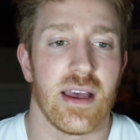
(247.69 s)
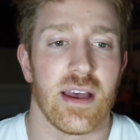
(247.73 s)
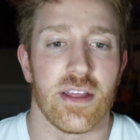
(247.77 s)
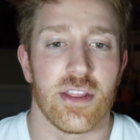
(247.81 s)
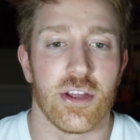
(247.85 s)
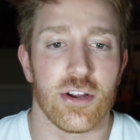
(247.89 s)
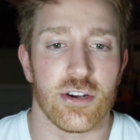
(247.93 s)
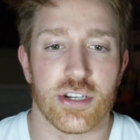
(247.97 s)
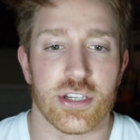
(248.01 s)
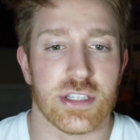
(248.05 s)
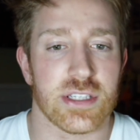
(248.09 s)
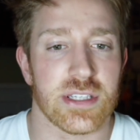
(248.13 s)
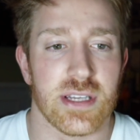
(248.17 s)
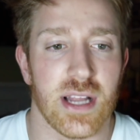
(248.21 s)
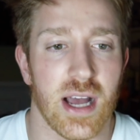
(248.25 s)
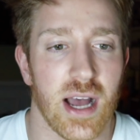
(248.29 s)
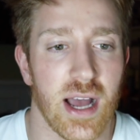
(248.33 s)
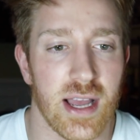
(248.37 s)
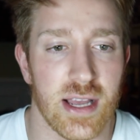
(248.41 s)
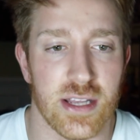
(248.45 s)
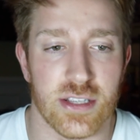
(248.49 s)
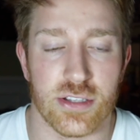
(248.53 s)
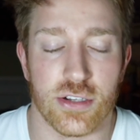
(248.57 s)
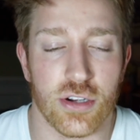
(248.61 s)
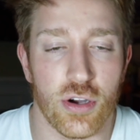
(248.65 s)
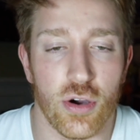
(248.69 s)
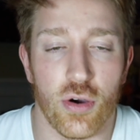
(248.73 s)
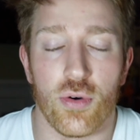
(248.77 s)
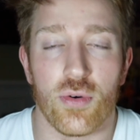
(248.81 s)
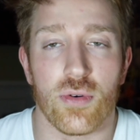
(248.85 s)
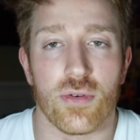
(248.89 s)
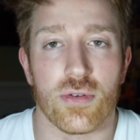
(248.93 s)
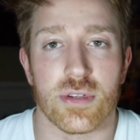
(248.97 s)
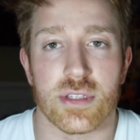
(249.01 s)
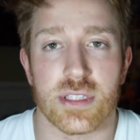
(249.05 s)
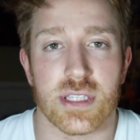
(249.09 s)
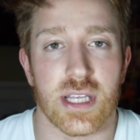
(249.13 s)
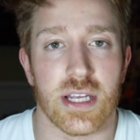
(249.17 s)
They're just not as
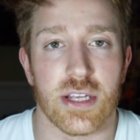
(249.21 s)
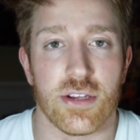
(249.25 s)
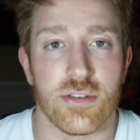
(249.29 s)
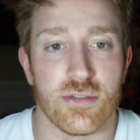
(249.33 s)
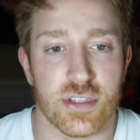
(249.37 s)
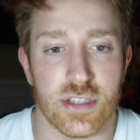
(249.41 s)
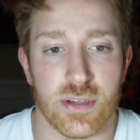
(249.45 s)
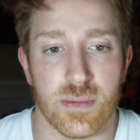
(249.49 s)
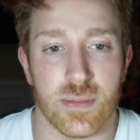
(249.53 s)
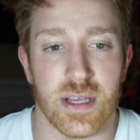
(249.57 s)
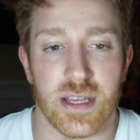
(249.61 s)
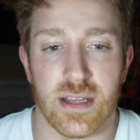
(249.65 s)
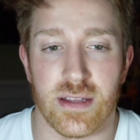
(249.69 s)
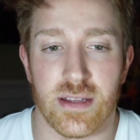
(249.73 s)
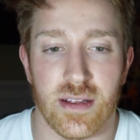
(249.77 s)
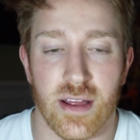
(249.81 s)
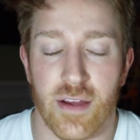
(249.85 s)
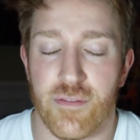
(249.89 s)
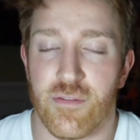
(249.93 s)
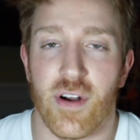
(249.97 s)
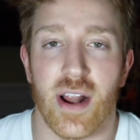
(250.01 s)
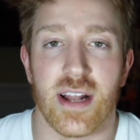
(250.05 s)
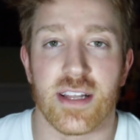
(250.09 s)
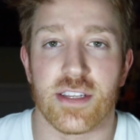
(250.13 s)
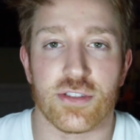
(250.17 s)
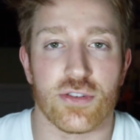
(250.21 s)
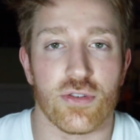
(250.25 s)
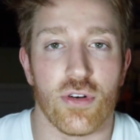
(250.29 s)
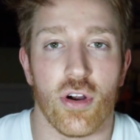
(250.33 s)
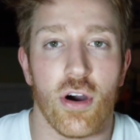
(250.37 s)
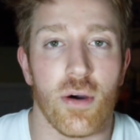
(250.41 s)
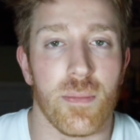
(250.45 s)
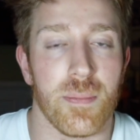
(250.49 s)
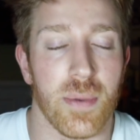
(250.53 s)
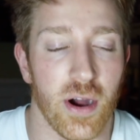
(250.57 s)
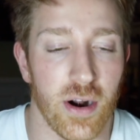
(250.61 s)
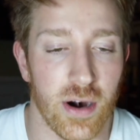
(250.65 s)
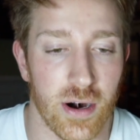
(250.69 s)
cool as they used to be. Friends grow
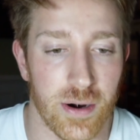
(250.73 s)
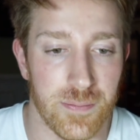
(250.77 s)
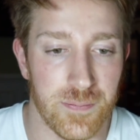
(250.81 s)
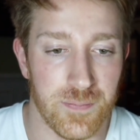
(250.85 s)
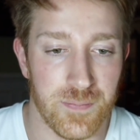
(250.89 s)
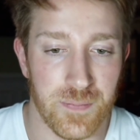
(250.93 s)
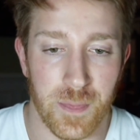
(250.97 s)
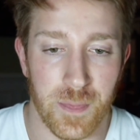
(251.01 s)
apart.